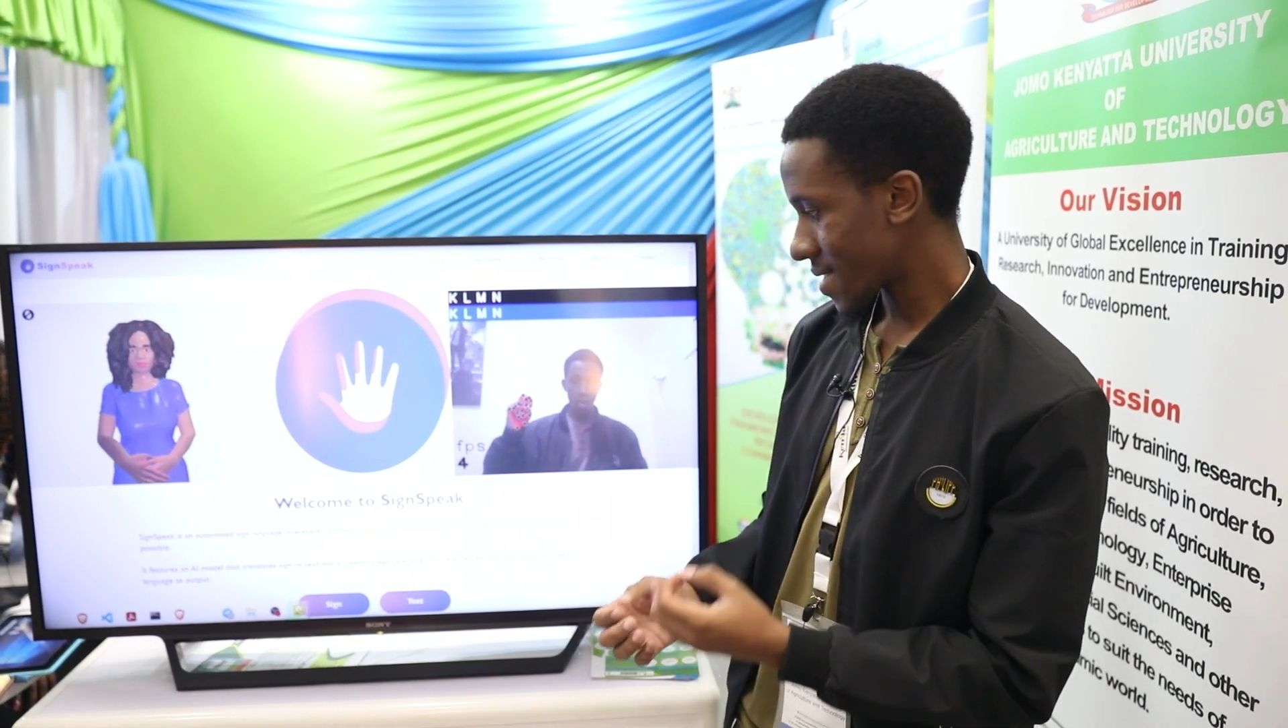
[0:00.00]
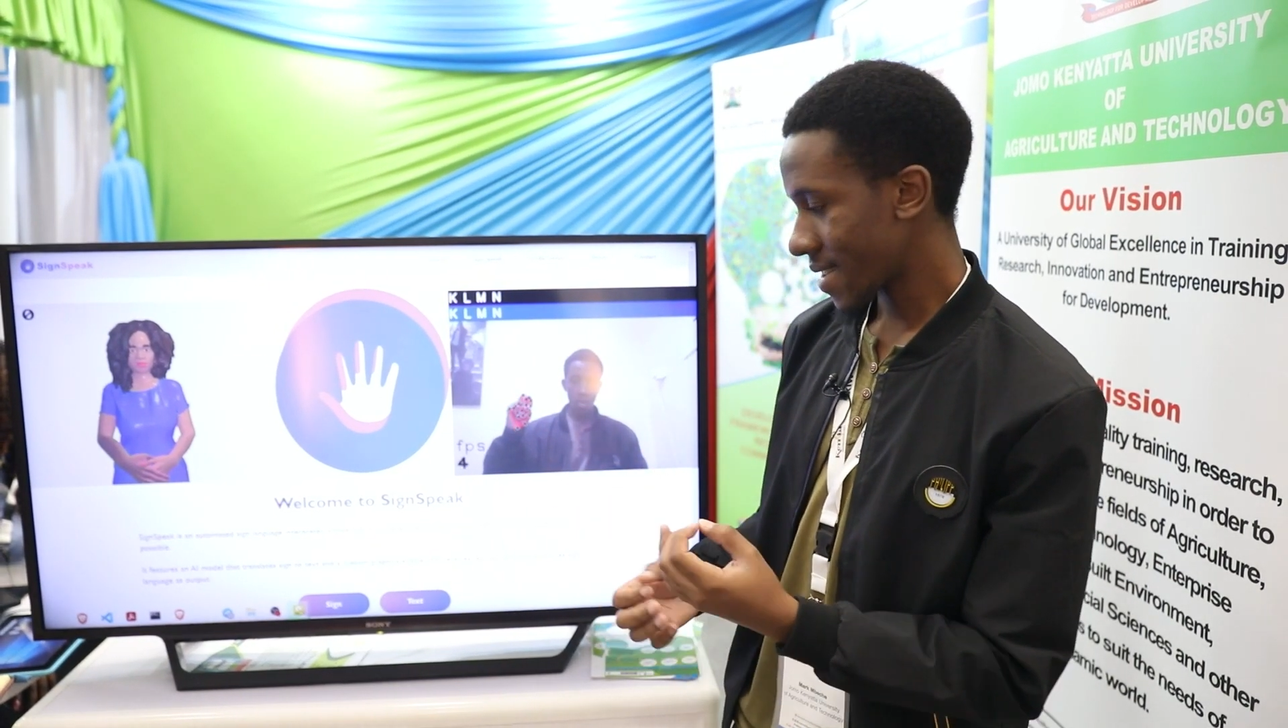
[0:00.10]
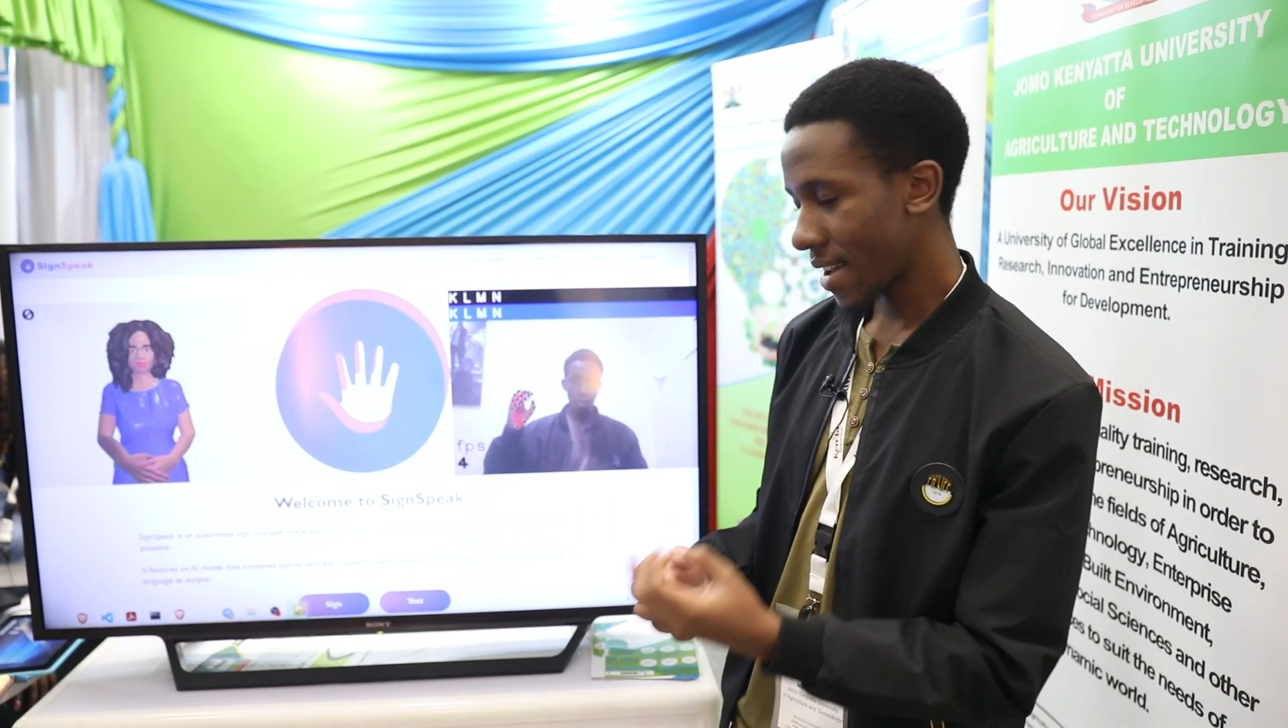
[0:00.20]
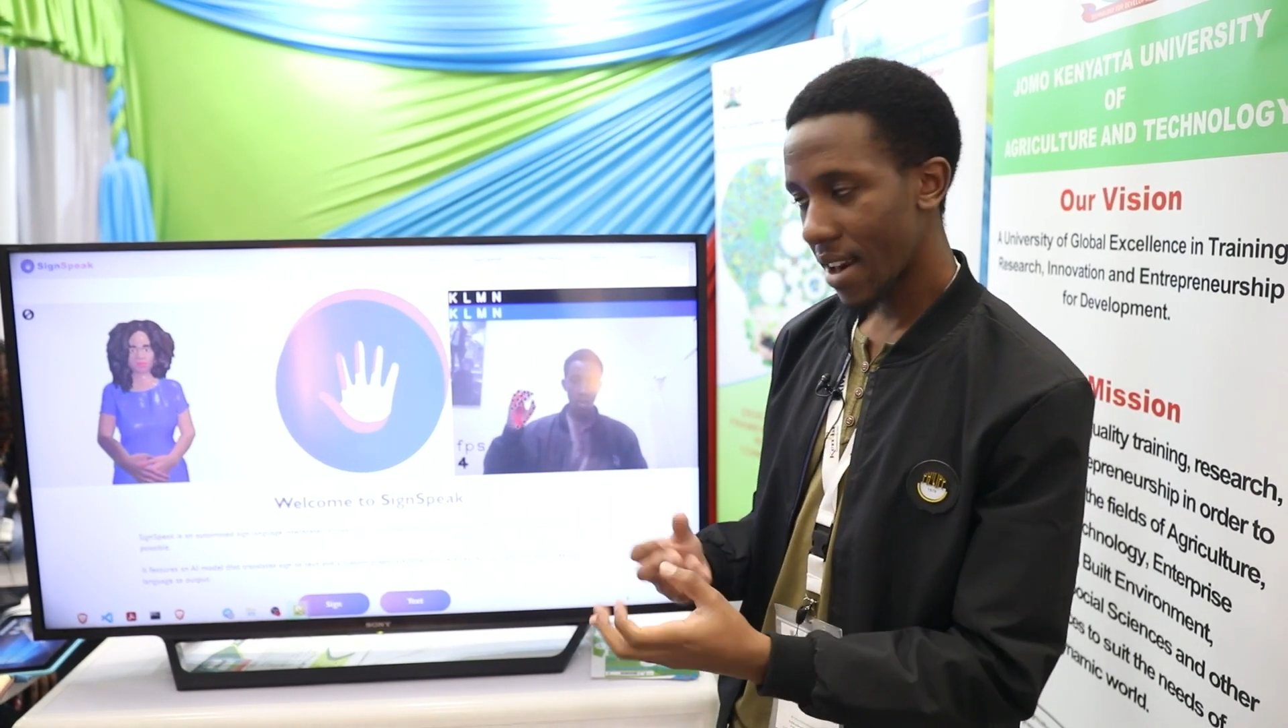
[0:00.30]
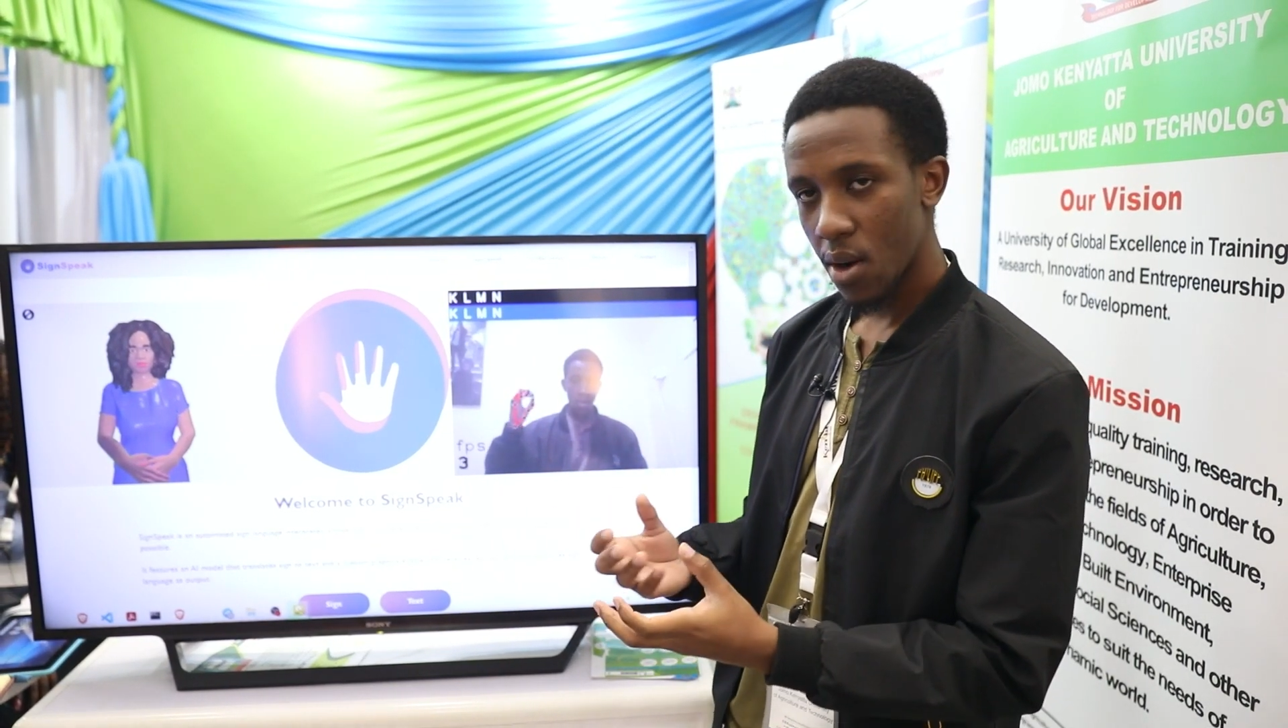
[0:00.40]

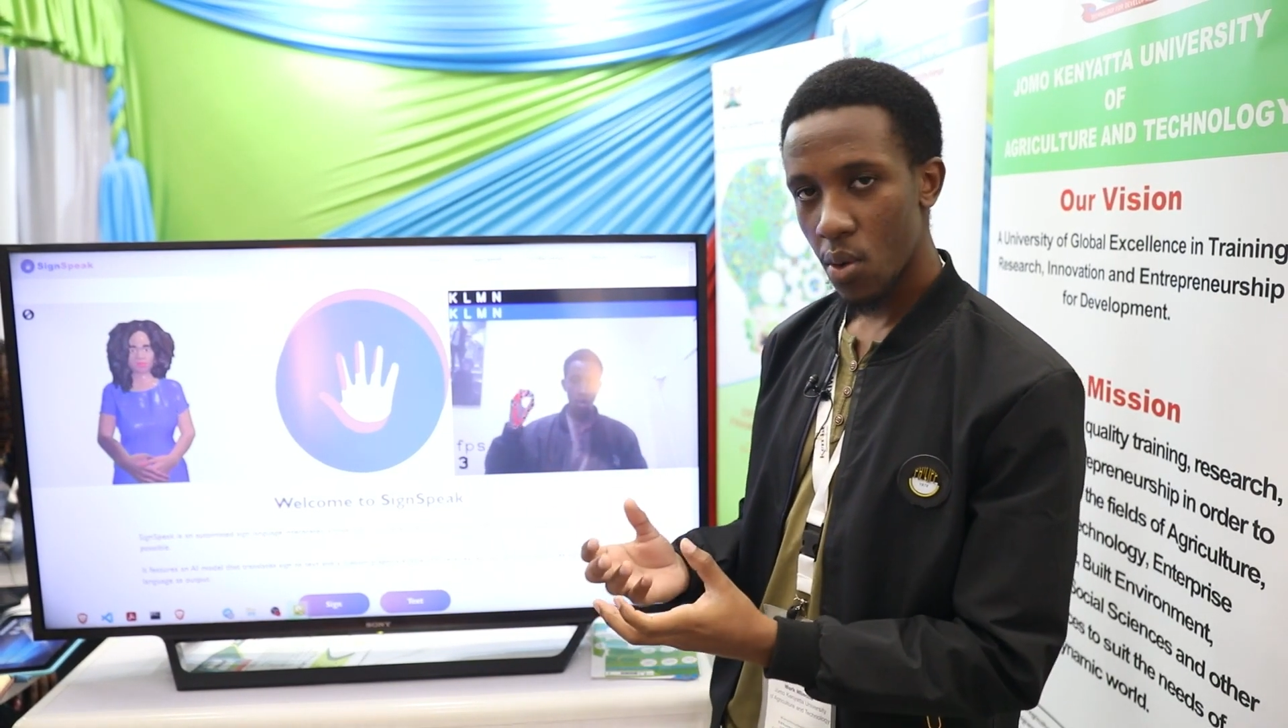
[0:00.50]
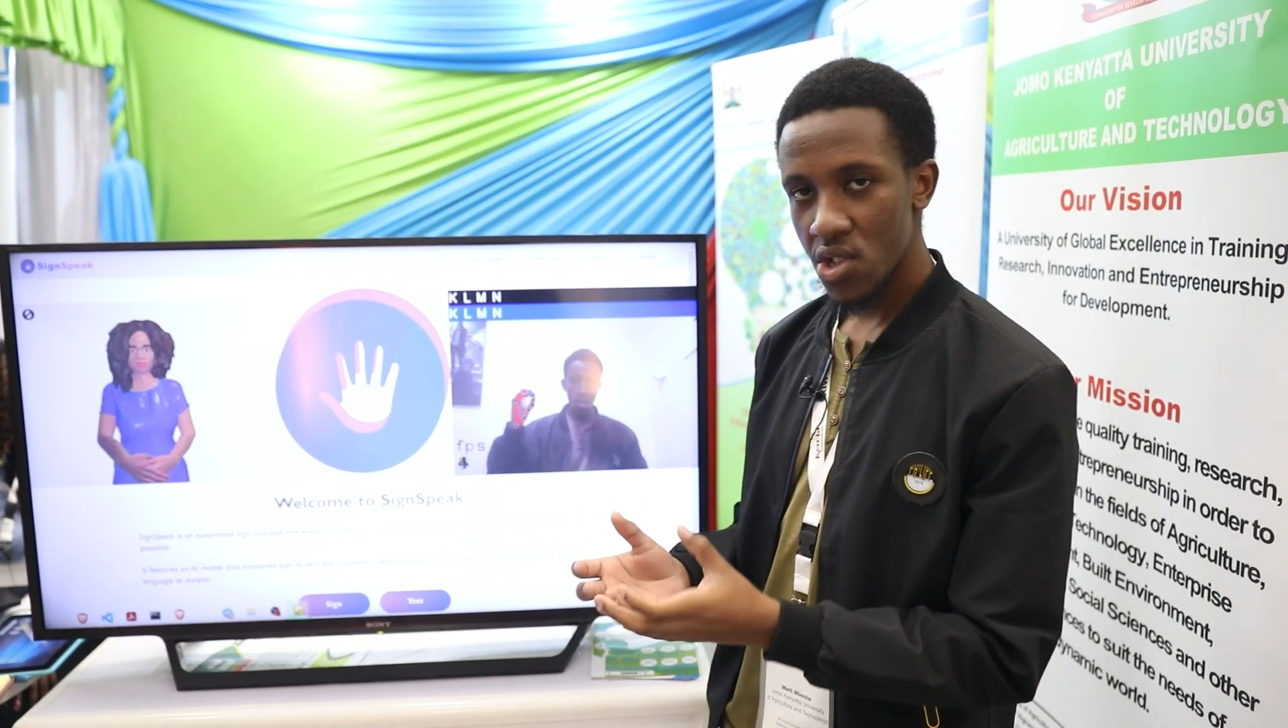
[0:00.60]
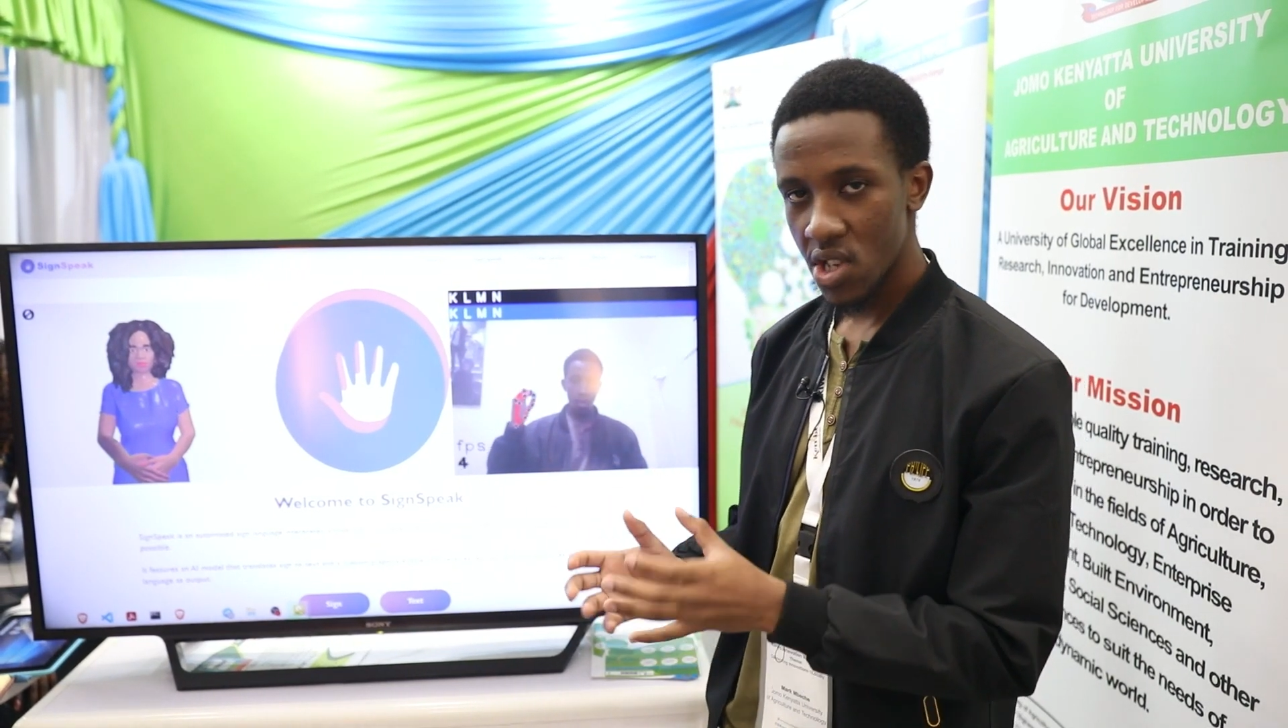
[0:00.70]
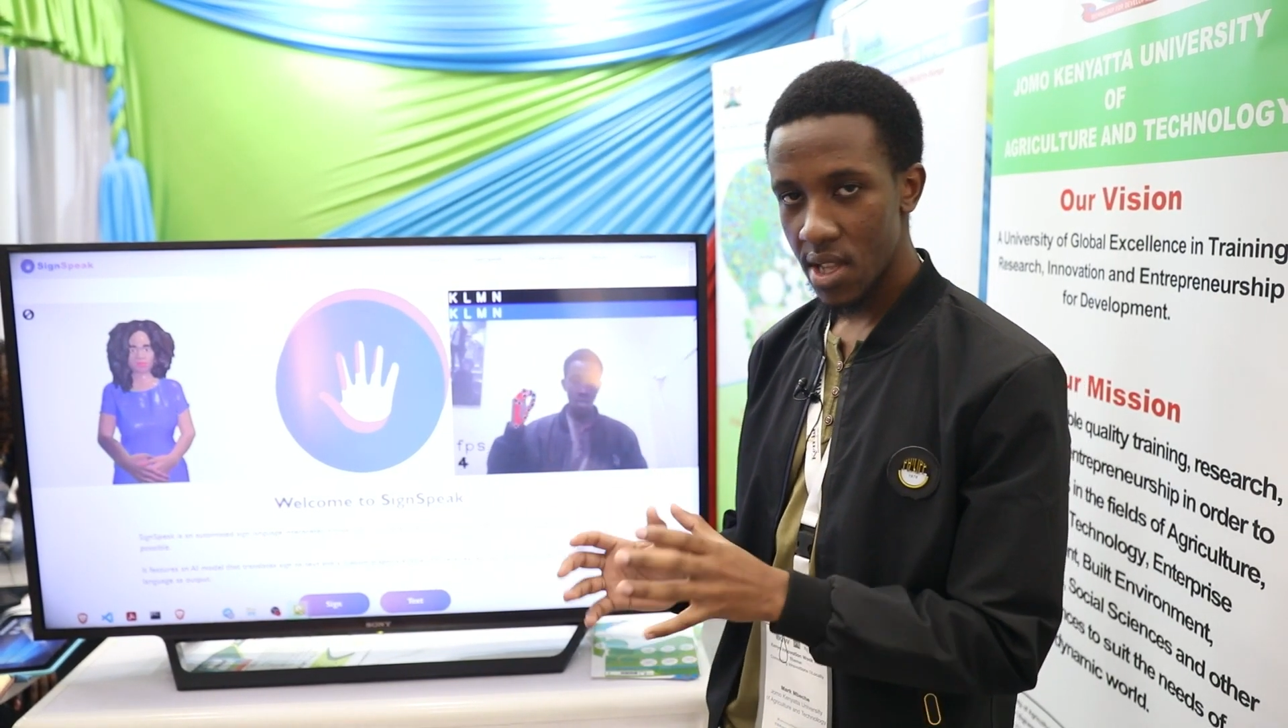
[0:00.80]
sign language